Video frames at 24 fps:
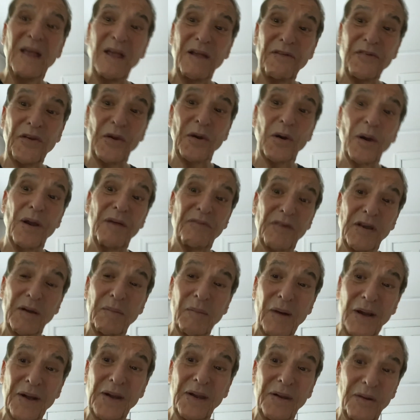If you don't have any
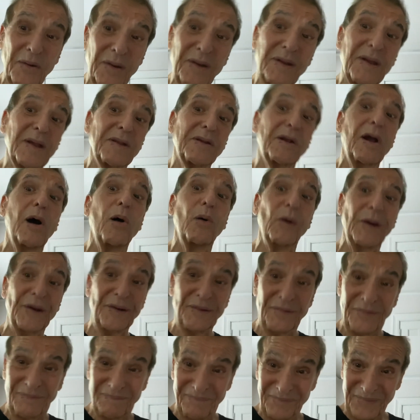money, you can get going.
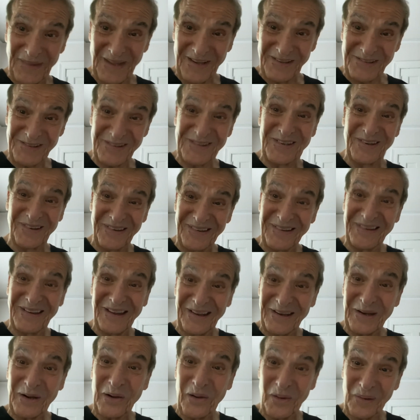That's what you can
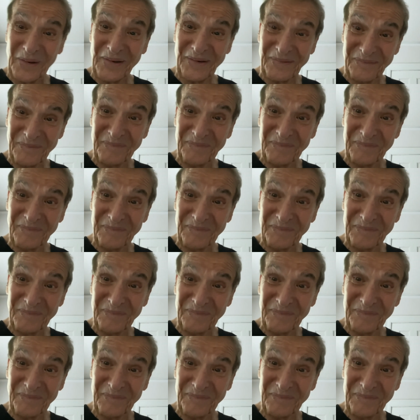get going.